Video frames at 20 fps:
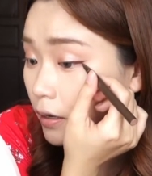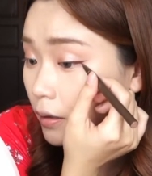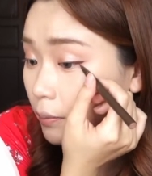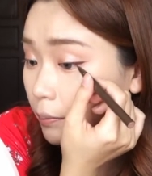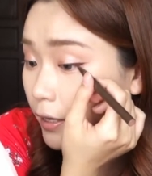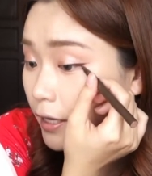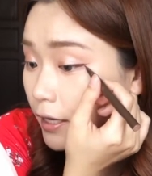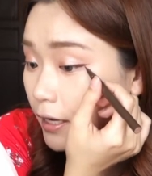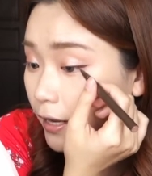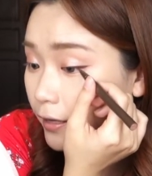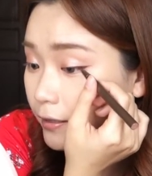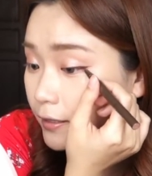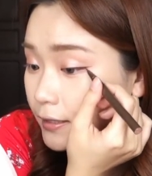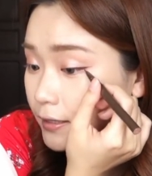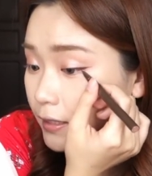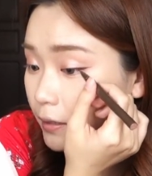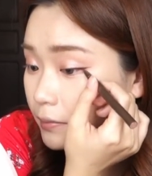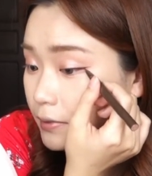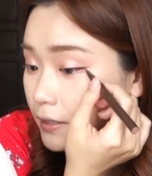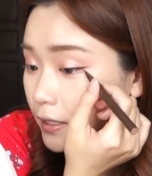But at the
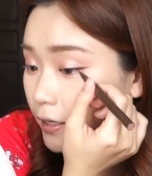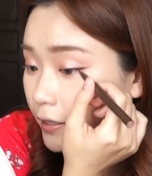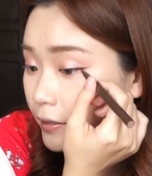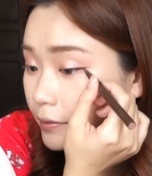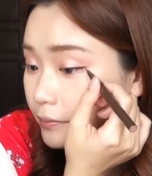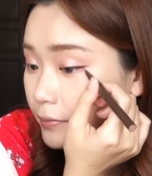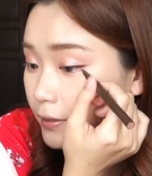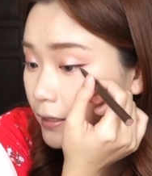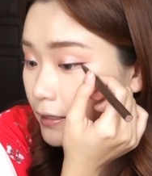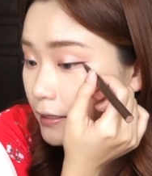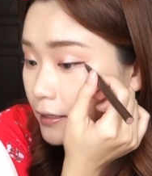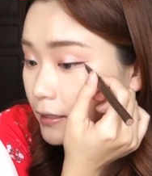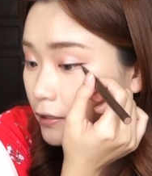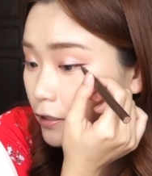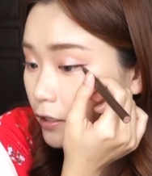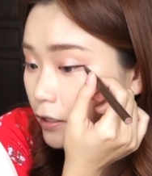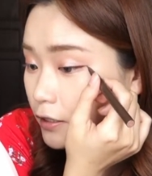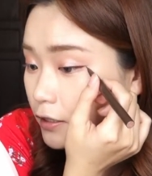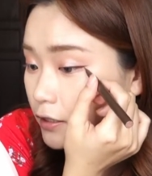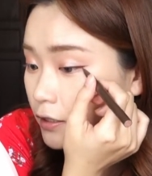same time, it's
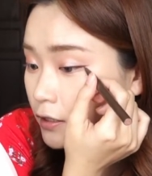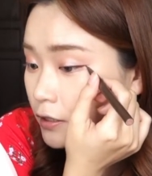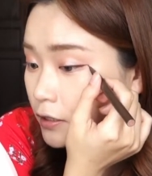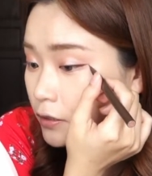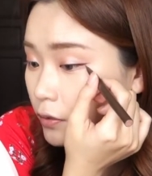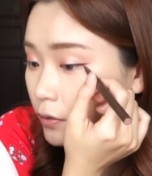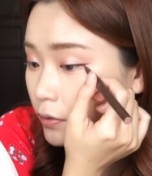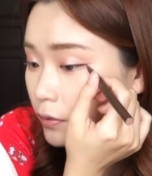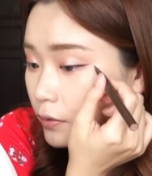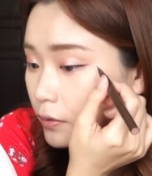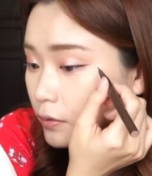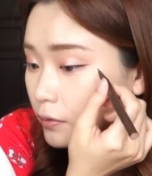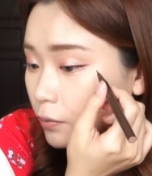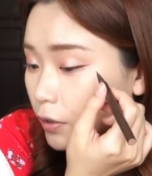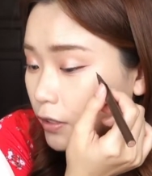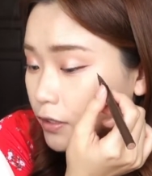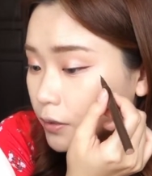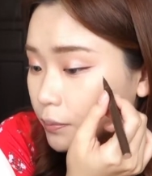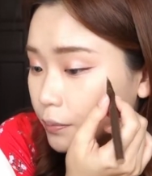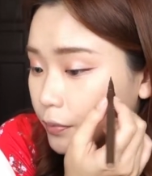not so
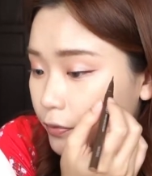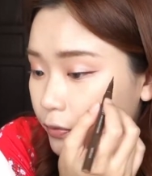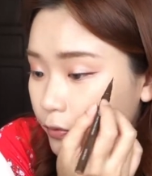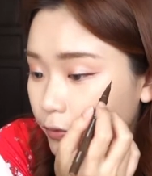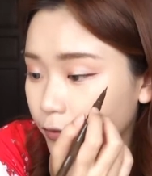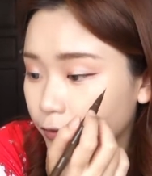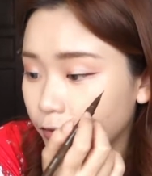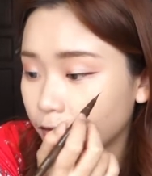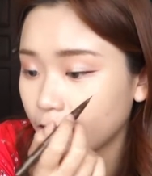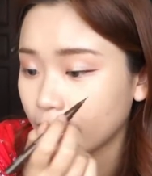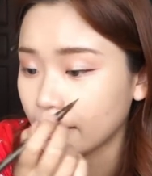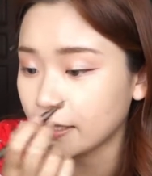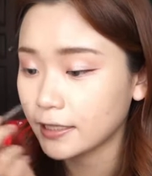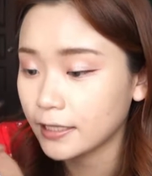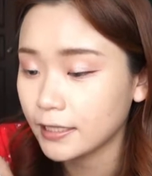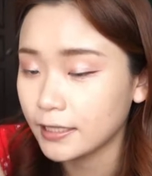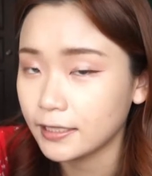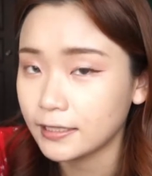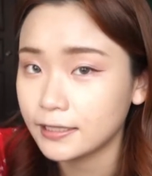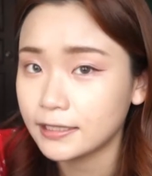waterproof that
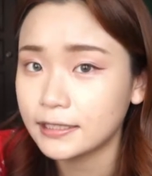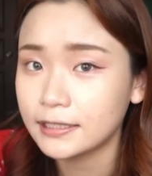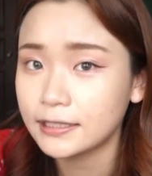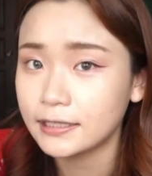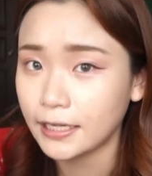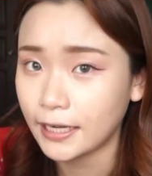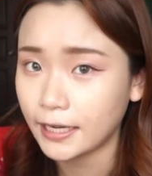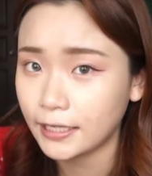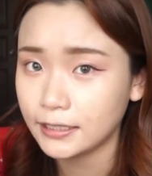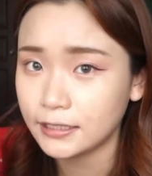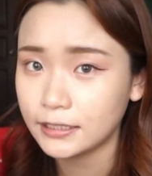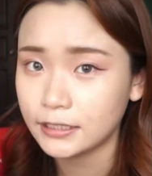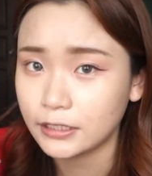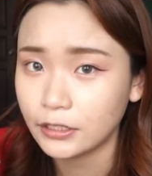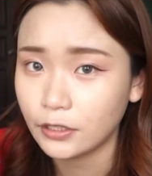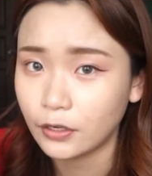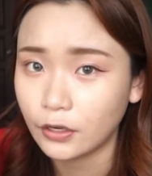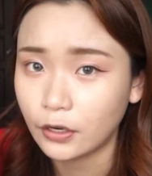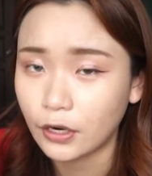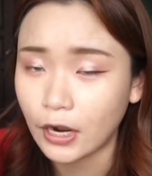it stains
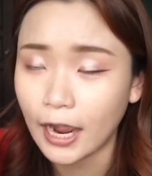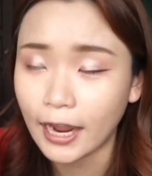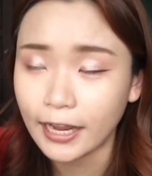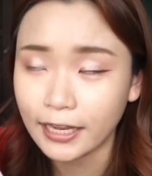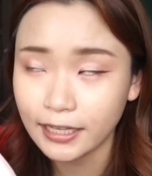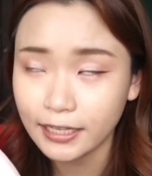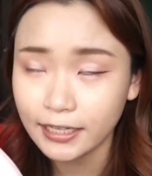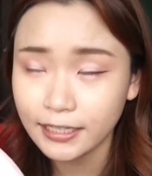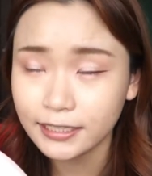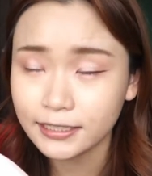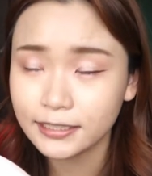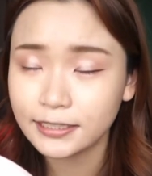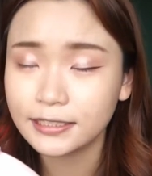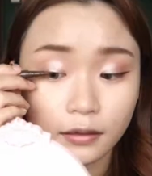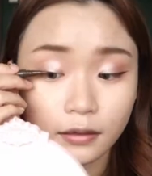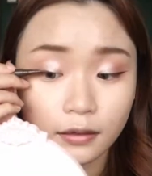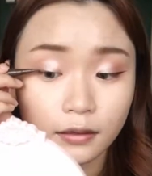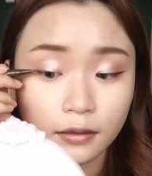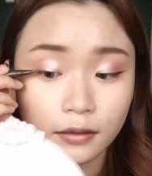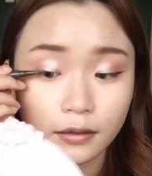your
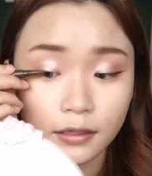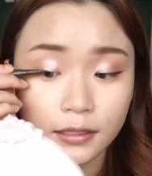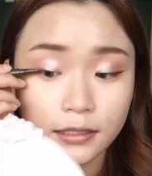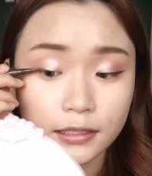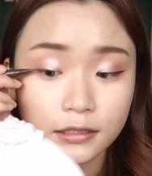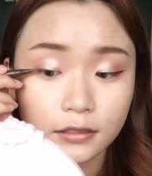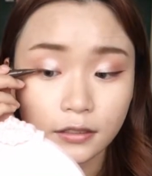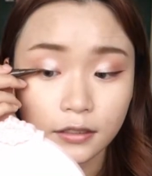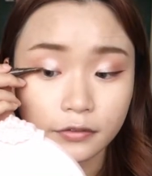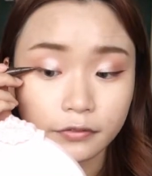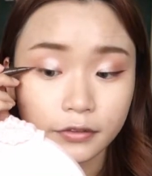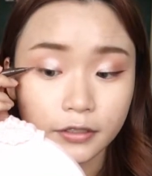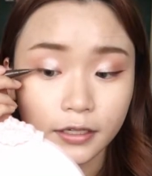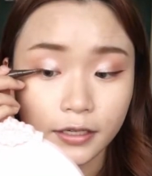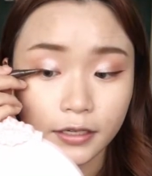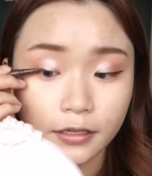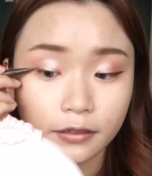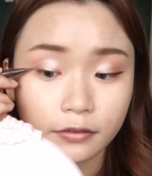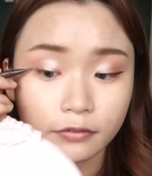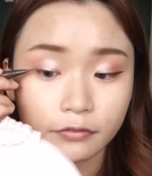eyelids. It's not even
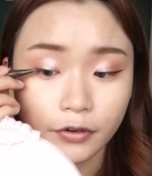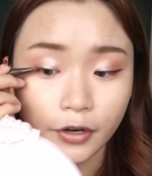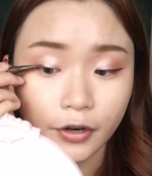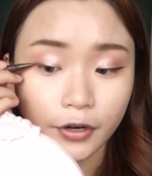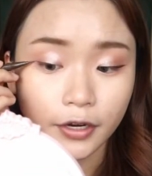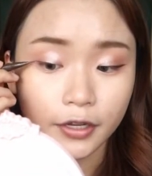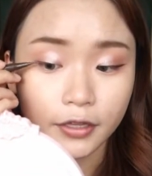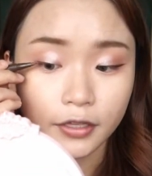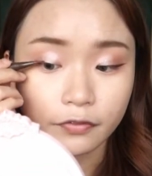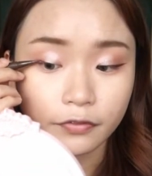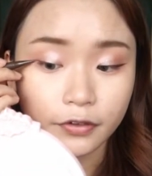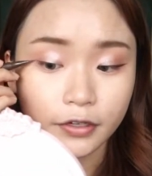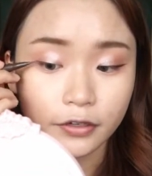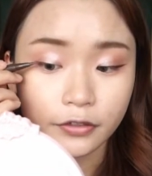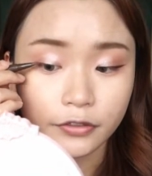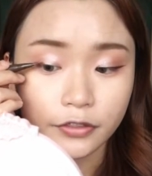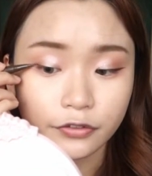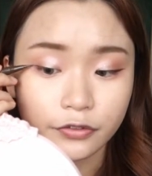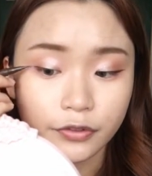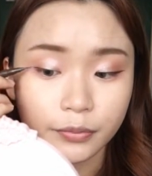like very
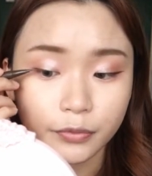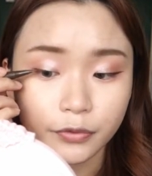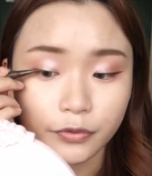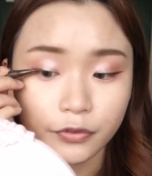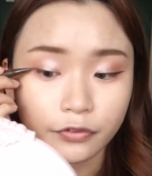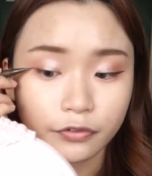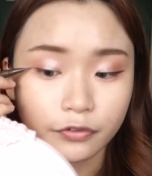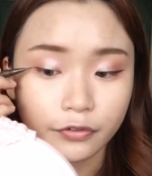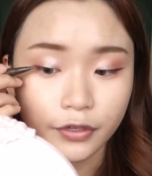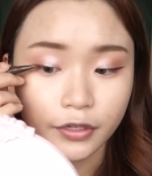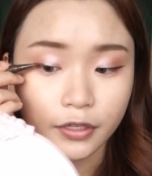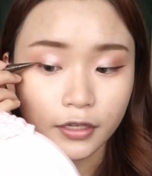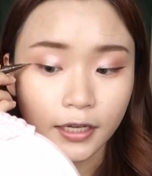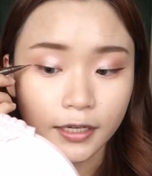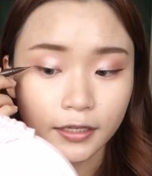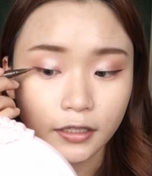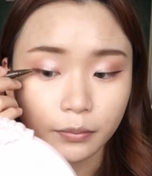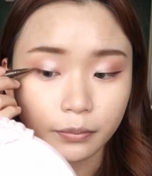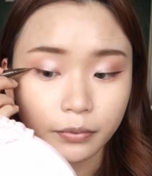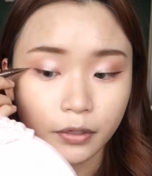difficult to remove with
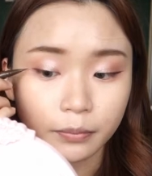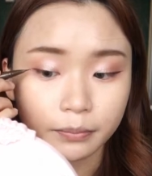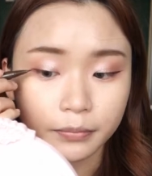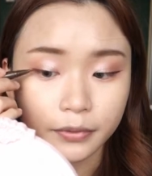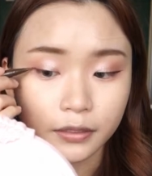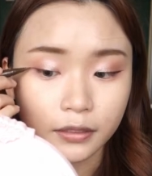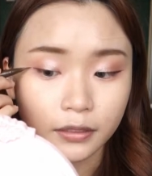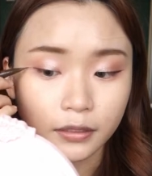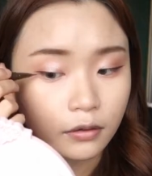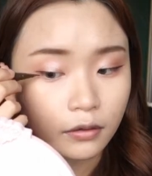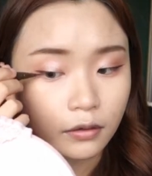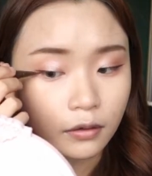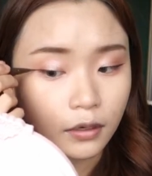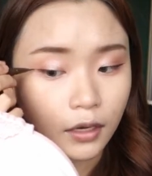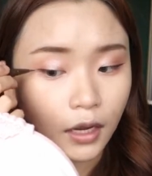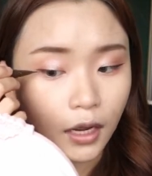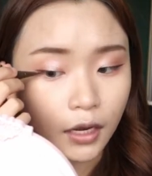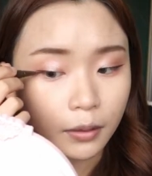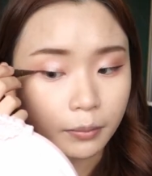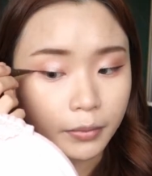like the proper
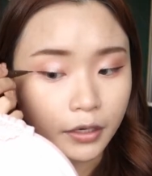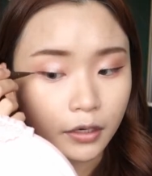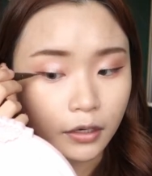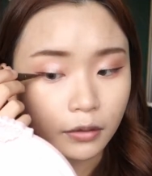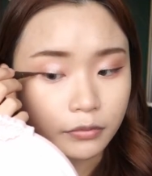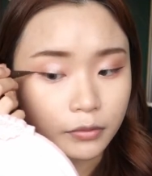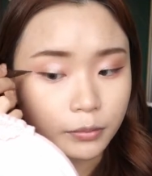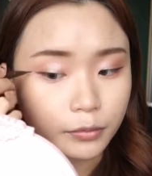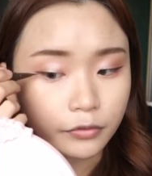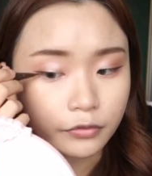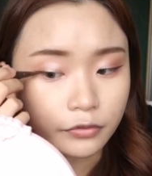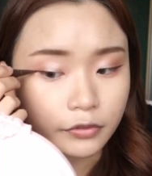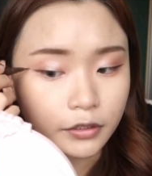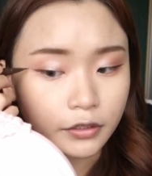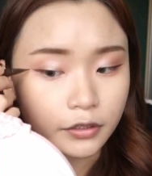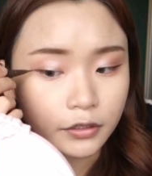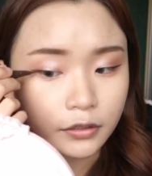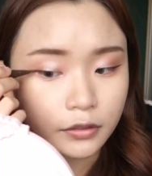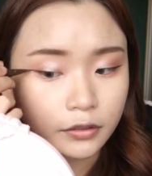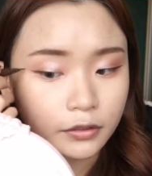eye makeup
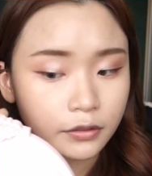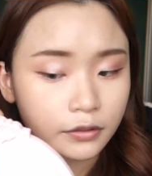remover.